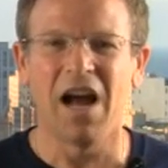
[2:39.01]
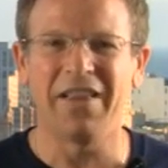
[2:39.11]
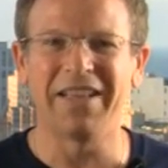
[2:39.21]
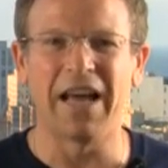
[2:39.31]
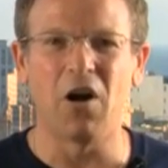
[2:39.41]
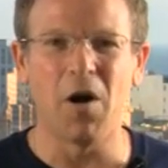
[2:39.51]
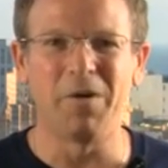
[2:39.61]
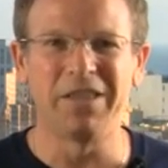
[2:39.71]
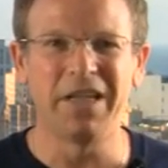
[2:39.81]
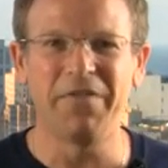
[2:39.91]
think that
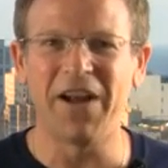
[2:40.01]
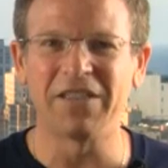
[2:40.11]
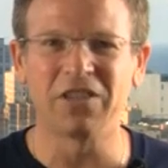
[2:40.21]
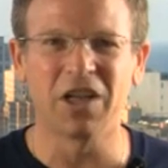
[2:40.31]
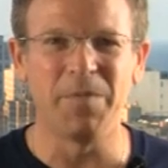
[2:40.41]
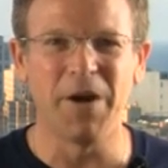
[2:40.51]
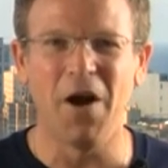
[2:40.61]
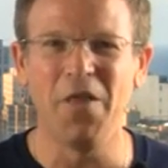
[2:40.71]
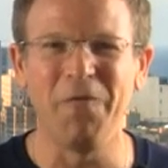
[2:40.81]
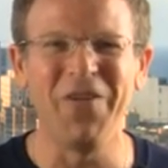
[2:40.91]
Auburn defense is going to be
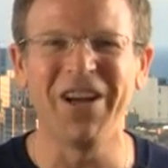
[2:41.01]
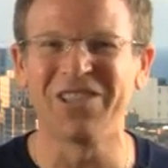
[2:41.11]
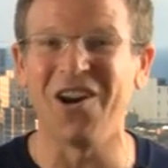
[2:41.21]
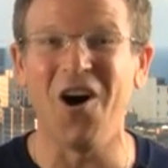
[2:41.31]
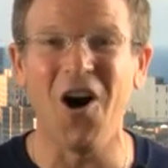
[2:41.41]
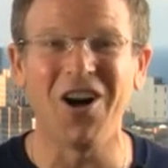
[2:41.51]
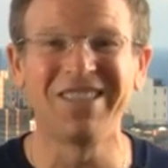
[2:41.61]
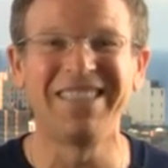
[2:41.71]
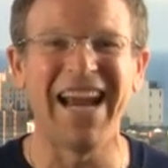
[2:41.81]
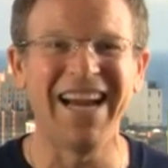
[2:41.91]
on the field all
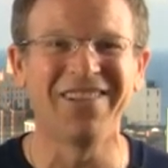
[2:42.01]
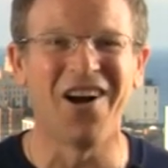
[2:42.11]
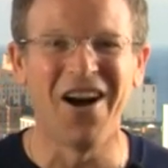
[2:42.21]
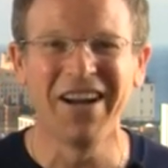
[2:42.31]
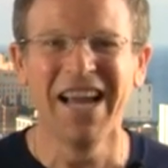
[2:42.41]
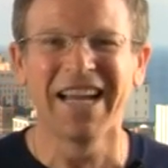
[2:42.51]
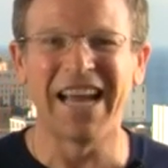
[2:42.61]
day long,